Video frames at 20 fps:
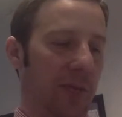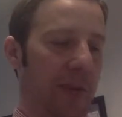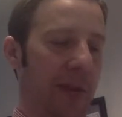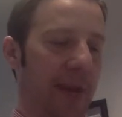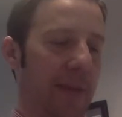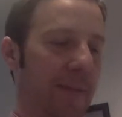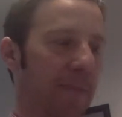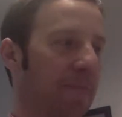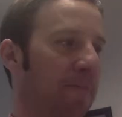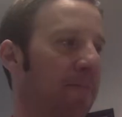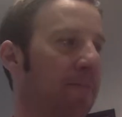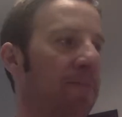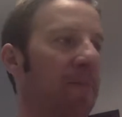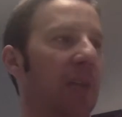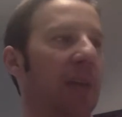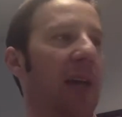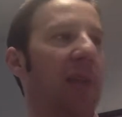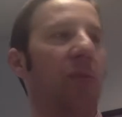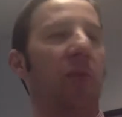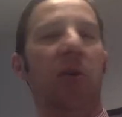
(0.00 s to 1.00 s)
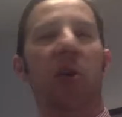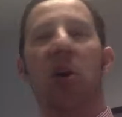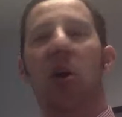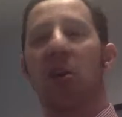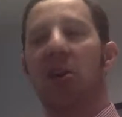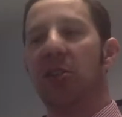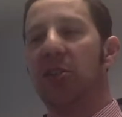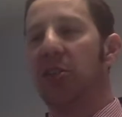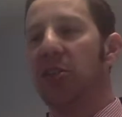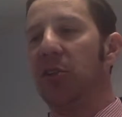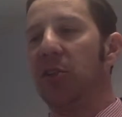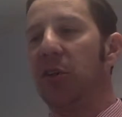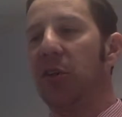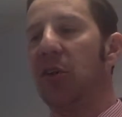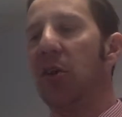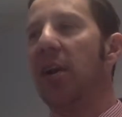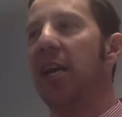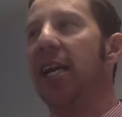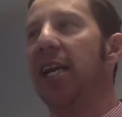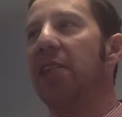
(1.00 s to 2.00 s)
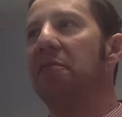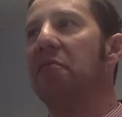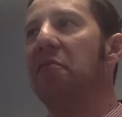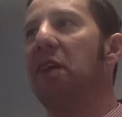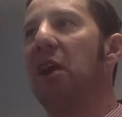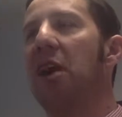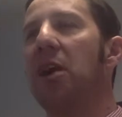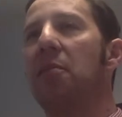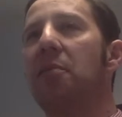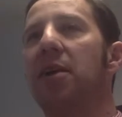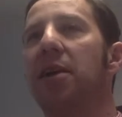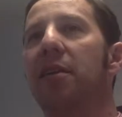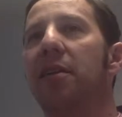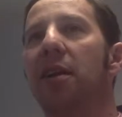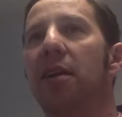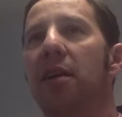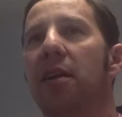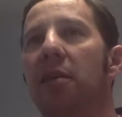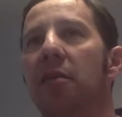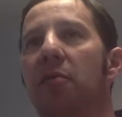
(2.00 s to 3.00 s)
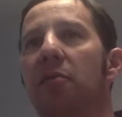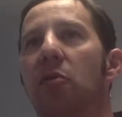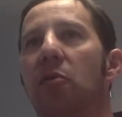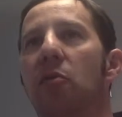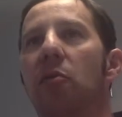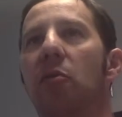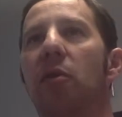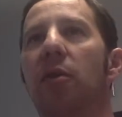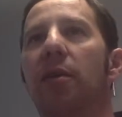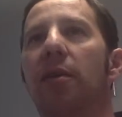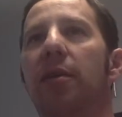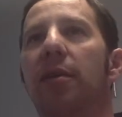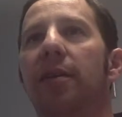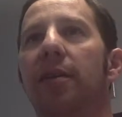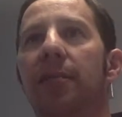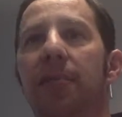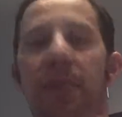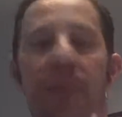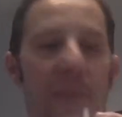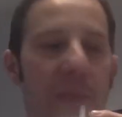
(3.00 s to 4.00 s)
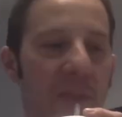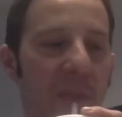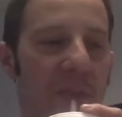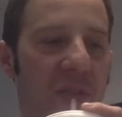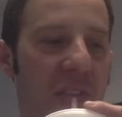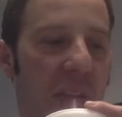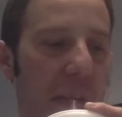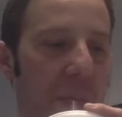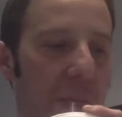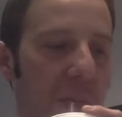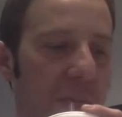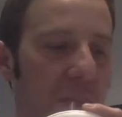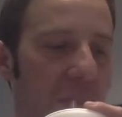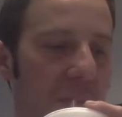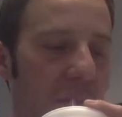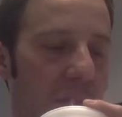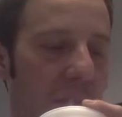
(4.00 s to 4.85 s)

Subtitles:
be in regards to creating an environment for this type of